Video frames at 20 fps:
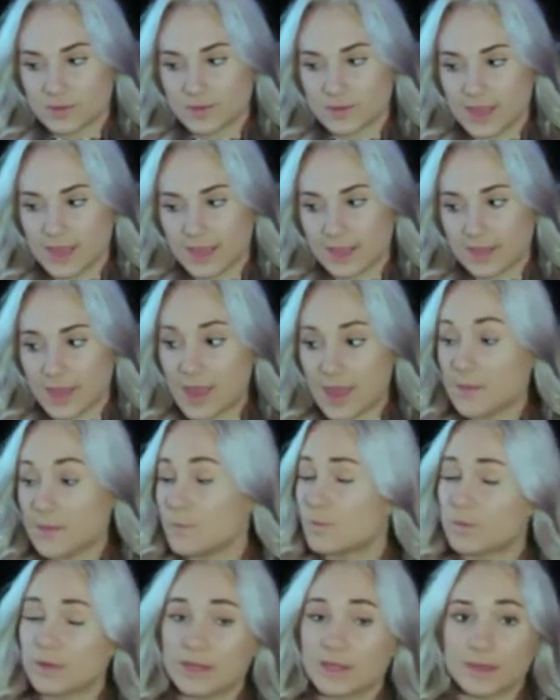So we're like,
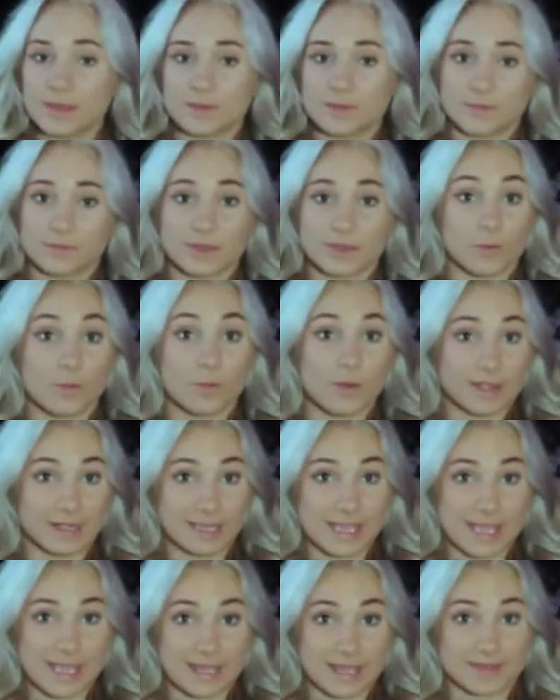and the
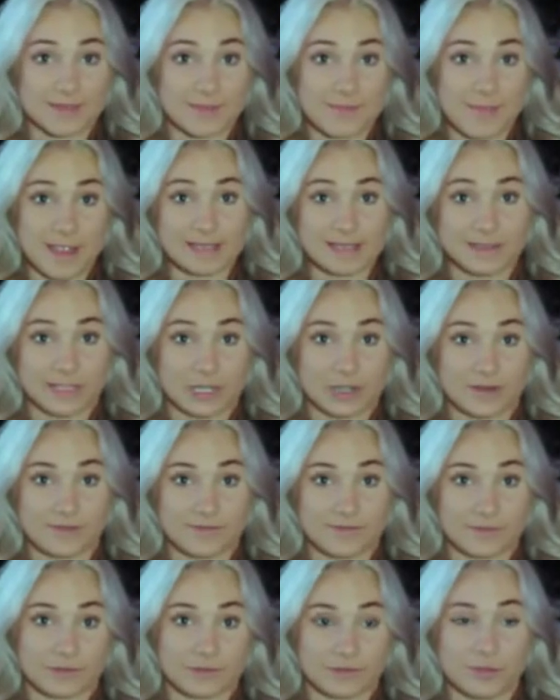one kid, the main
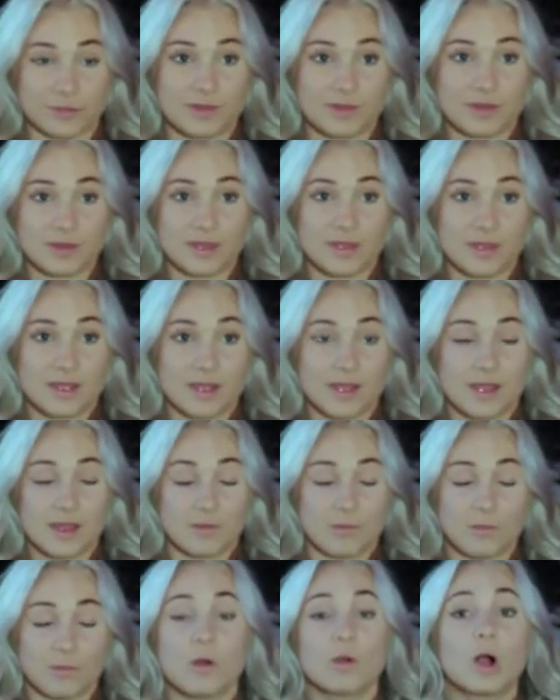leader of the group,
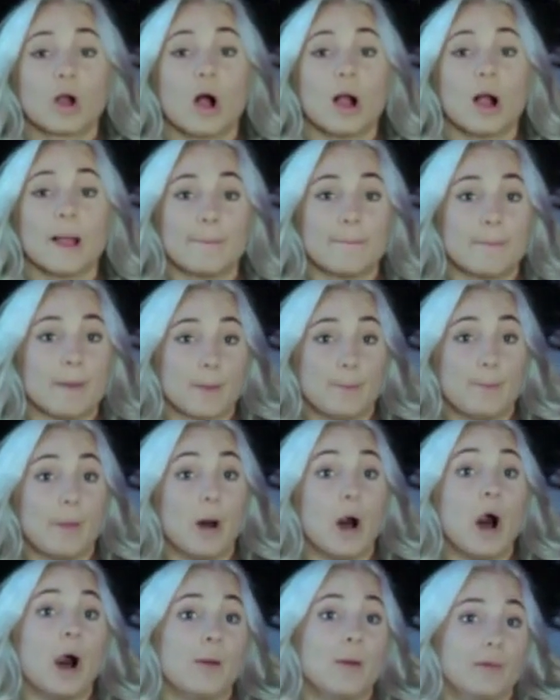we'll call him
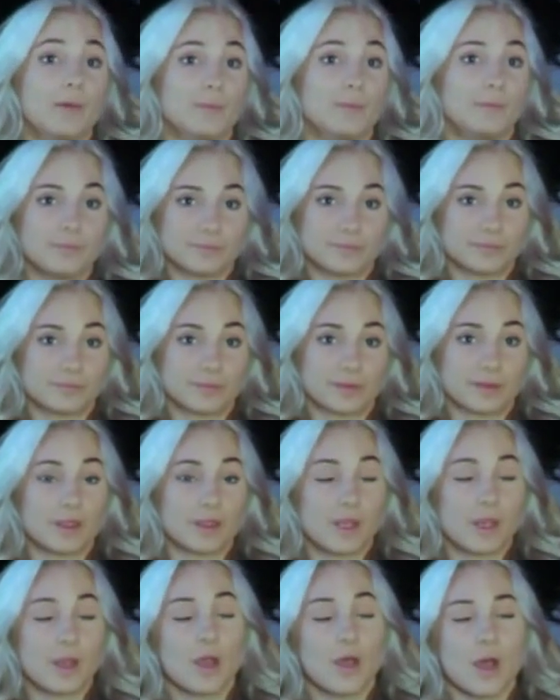Bob.
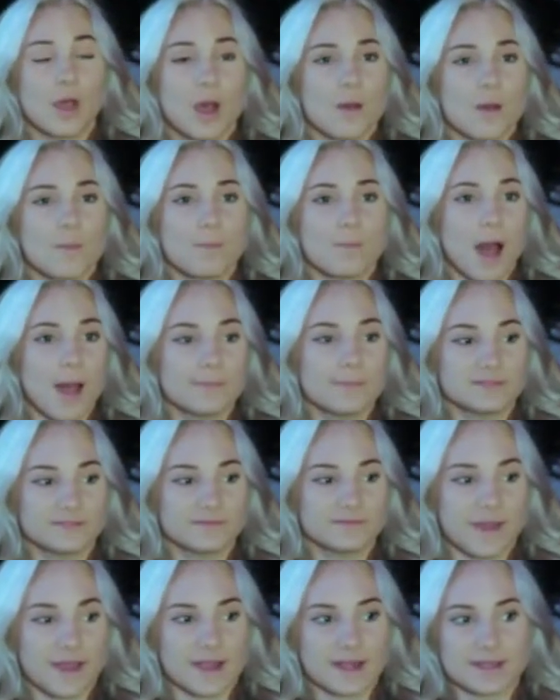
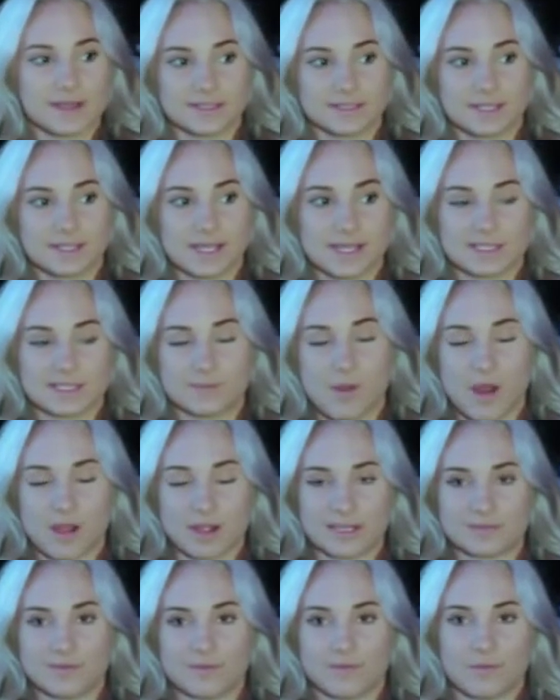Bob's invited us to his
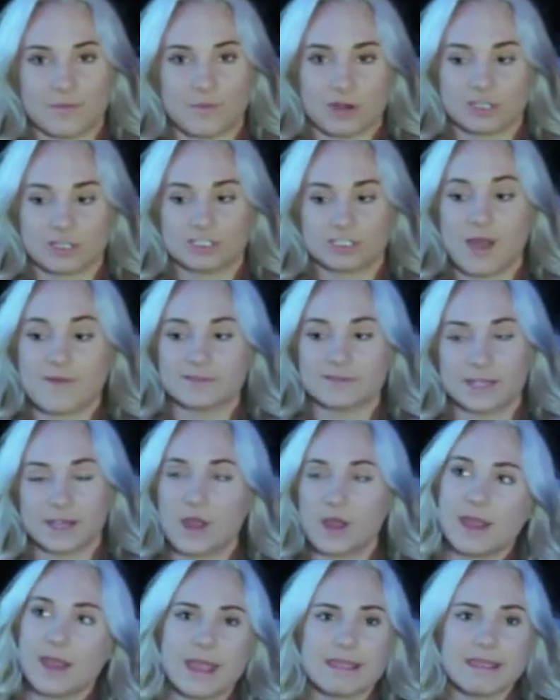parties before, so I
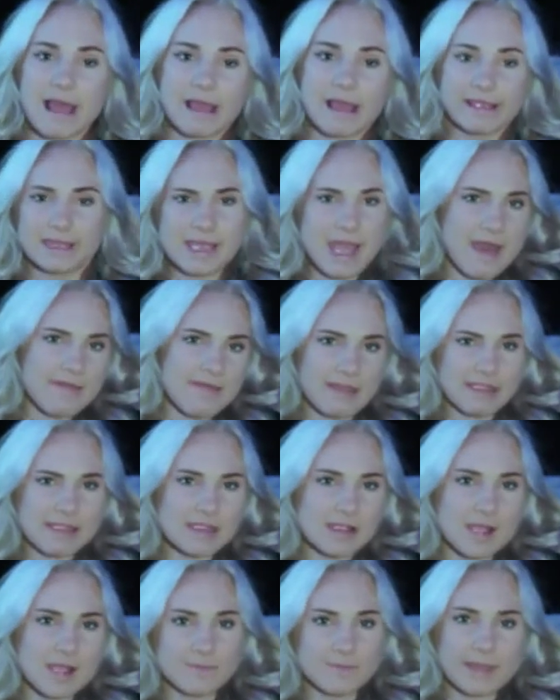was like, okay, yeah,
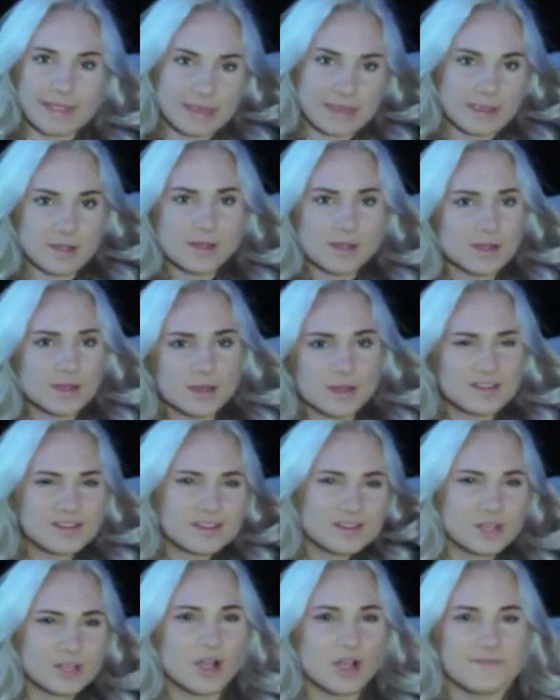they can come. Like,
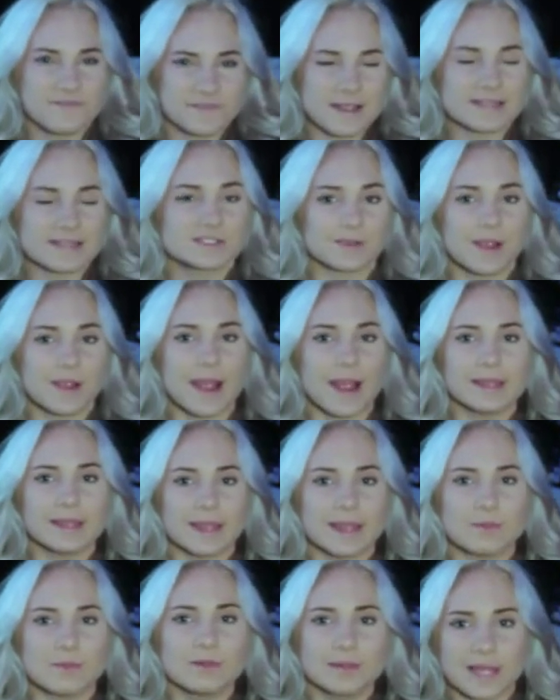they're our friends,
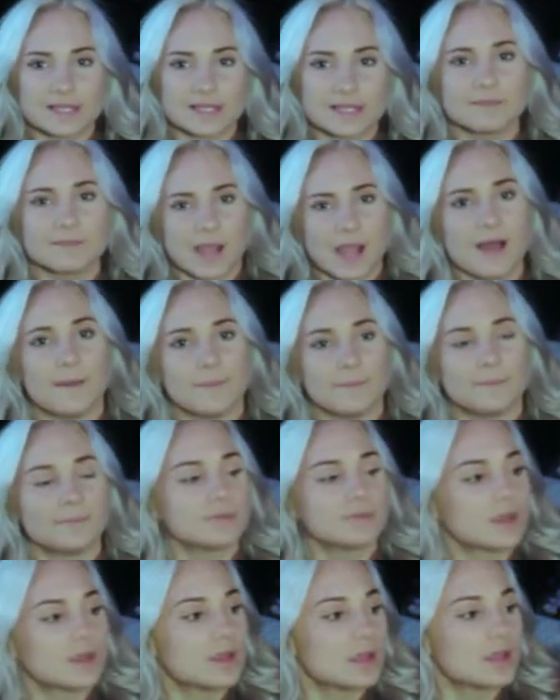right? Like, we'll let them
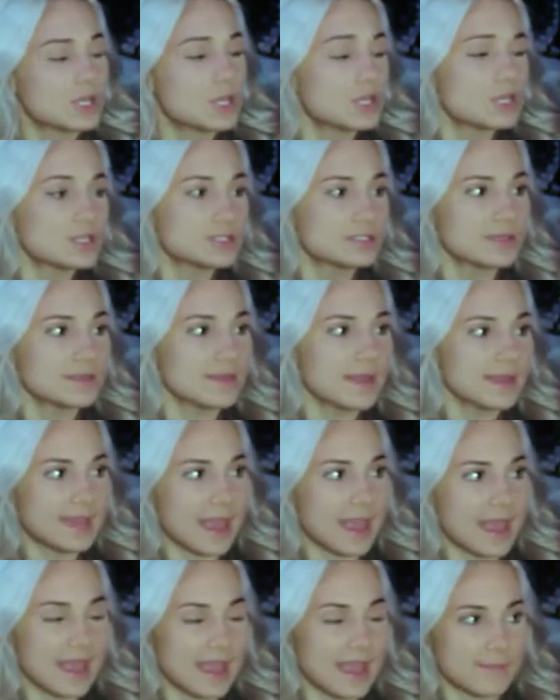come. So
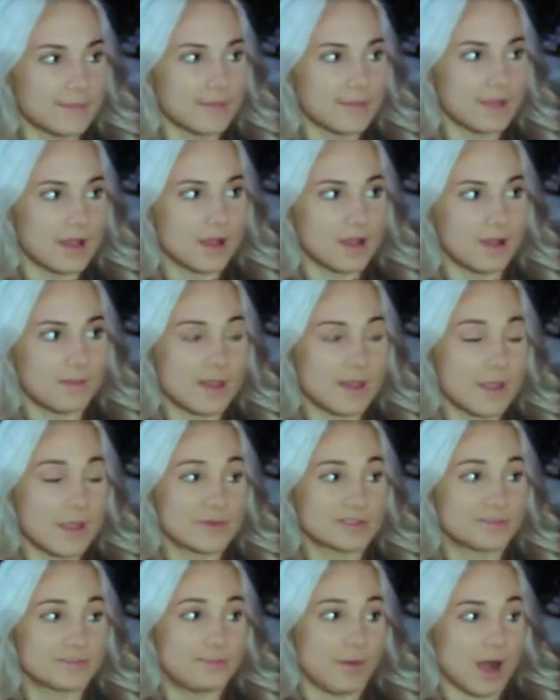they came.
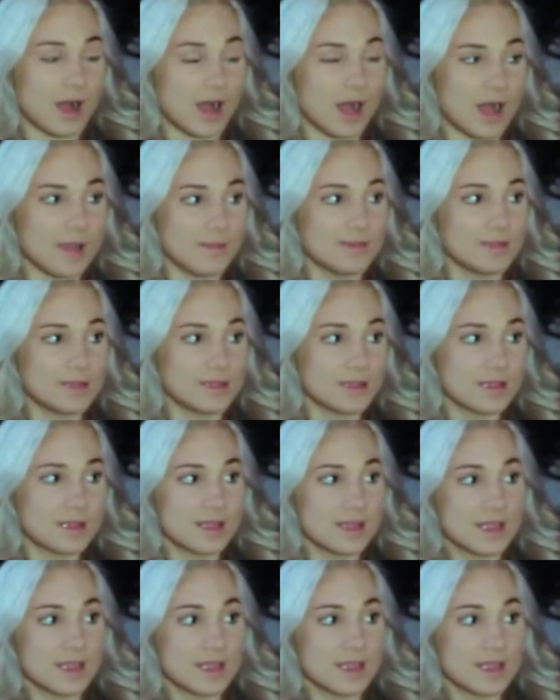It was Bob.